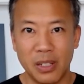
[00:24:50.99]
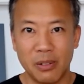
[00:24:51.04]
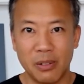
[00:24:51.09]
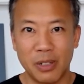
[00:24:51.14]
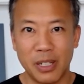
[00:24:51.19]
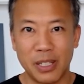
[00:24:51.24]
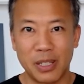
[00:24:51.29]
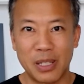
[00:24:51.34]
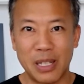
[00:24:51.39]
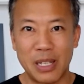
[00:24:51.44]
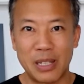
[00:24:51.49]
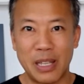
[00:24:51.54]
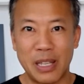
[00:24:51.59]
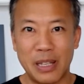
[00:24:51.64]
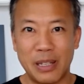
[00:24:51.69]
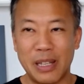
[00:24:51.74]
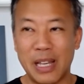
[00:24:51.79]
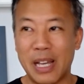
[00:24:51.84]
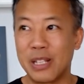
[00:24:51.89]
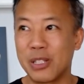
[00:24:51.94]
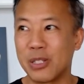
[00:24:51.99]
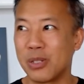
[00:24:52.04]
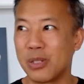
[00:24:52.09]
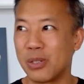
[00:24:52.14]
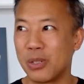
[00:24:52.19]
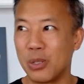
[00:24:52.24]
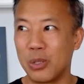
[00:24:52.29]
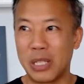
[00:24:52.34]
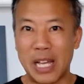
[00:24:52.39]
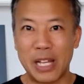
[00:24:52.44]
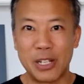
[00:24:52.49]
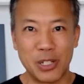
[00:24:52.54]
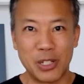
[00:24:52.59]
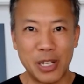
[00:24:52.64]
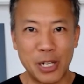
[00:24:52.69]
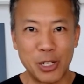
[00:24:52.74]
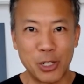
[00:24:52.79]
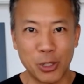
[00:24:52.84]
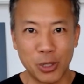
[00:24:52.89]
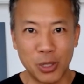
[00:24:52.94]
right? That that that's that's
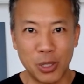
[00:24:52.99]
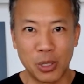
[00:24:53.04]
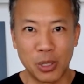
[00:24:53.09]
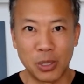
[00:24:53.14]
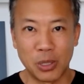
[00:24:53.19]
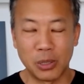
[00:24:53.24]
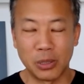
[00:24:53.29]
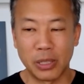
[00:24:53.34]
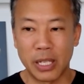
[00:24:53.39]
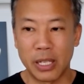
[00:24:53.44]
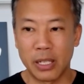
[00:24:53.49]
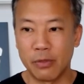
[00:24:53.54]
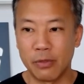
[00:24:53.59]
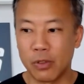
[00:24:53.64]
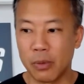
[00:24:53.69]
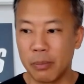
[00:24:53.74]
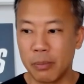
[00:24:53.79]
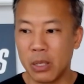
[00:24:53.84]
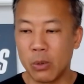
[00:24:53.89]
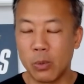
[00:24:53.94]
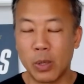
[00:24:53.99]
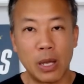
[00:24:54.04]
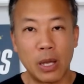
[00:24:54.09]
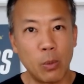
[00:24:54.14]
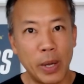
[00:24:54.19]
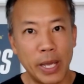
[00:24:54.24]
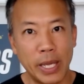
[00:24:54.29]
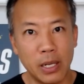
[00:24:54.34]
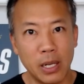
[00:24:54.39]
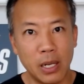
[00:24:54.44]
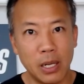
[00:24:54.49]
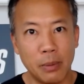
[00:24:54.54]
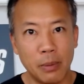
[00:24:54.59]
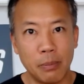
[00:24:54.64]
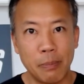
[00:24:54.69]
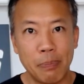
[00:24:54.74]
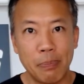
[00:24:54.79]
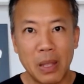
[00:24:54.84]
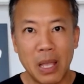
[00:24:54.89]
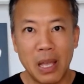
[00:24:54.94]
that's your goal. And for me, when I wake
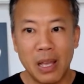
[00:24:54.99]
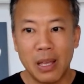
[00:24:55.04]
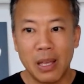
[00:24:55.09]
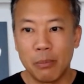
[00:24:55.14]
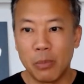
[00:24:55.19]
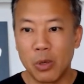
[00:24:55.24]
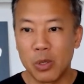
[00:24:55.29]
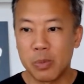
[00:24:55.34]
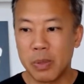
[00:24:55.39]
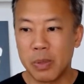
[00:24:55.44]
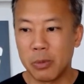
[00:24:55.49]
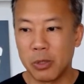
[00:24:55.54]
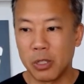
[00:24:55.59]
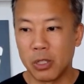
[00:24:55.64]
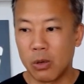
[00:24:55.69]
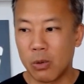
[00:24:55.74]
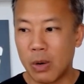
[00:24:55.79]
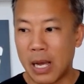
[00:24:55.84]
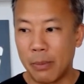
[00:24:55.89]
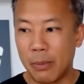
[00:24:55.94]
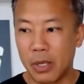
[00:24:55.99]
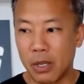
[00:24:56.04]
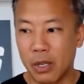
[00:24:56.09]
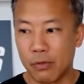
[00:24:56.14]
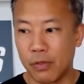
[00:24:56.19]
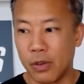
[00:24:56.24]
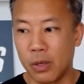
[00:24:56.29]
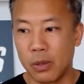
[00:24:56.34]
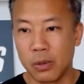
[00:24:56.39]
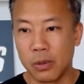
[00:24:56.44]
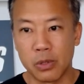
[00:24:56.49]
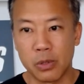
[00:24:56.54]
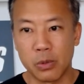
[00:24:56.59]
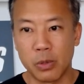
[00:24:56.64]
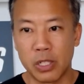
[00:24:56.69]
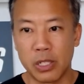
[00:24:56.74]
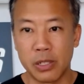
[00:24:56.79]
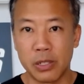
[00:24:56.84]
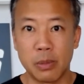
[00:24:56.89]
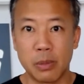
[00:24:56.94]
up, most people grab their phones,
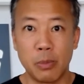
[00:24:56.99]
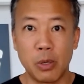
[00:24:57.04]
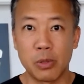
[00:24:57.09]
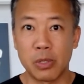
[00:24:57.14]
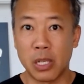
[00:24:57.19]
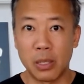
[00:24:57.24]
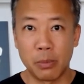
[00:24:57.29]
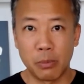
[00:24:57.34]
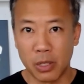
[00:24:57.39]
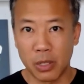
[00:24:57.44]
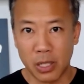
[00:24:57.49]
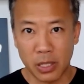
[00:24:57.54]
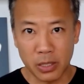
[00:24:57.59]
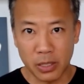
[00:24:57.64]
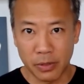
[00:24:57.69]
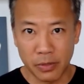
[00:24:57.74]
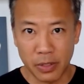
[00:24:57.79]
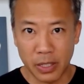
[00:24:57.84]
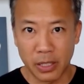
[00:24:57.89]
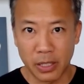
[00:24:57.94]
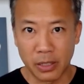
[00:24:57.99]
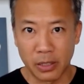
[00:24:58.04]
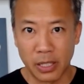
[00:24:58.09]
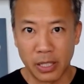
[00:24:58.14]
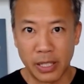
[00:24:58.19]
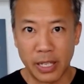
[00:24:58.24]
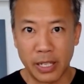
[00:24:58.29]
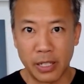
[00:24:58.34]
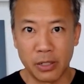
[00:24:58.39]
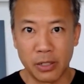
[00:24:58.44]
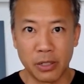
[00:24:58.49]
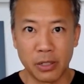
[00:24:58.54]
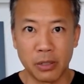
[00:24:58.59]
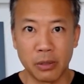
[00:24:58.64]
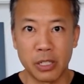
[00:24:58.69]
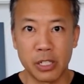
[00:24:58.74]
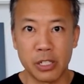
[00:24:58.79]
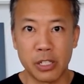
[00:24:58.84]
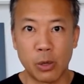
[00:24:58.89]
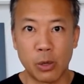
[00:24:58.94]
which is the most unproductive thing that they could
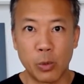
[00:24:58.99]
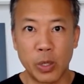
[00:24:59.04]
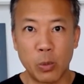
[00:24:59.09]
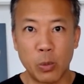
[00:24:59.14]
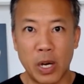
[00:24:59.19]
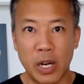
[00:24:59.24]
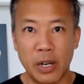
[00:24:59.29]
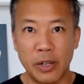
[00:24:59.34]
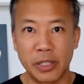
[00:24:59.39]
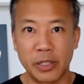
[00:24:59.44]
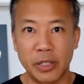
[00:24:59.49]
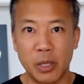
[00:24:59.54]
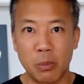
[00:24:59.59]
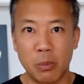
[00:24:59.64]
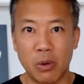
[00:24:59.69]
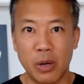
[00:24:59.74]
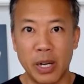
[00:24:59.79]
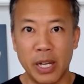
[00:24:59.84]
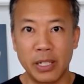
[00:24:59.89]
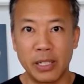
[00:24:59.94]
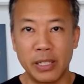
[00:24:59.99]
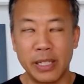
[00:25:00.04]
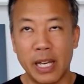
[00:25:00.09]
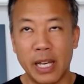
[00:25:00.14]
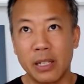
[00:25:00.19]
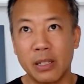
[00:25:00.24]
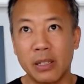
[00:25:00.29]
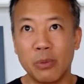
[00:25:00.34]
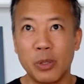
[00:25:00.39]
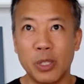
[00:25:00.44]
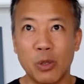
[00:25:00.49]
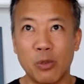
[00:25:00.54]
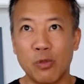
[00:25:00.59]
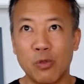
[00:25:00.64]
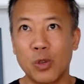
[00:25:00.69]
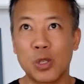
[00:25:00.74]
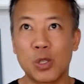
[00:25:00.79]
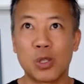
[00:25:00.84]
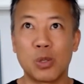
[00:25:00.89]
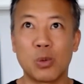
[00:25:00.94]
do because they're rewiring their brain. And that when you
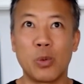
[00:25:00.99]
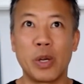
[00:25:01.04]
first